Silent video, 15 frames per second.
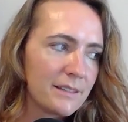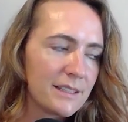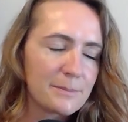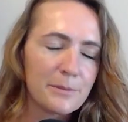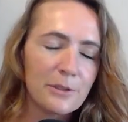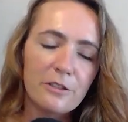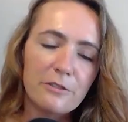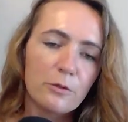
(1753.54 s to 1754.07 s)

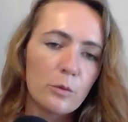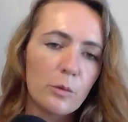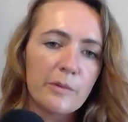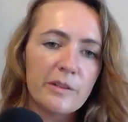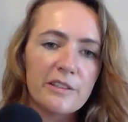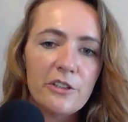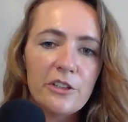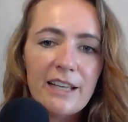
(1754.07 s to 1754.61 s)
this beautiful
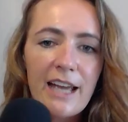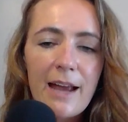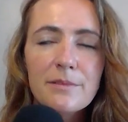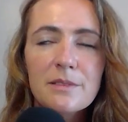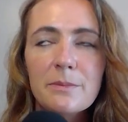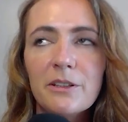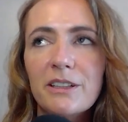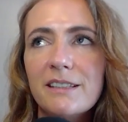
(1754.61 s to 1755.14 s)
woman who
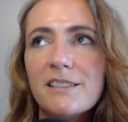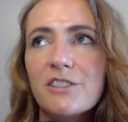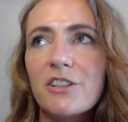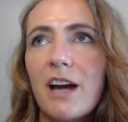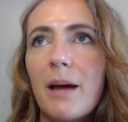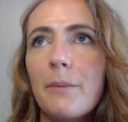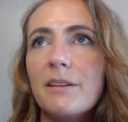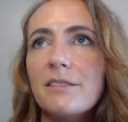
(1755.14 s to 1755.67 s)
came to me on
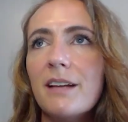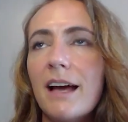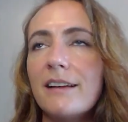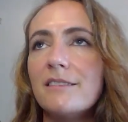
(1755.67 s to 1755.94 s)
Instagram,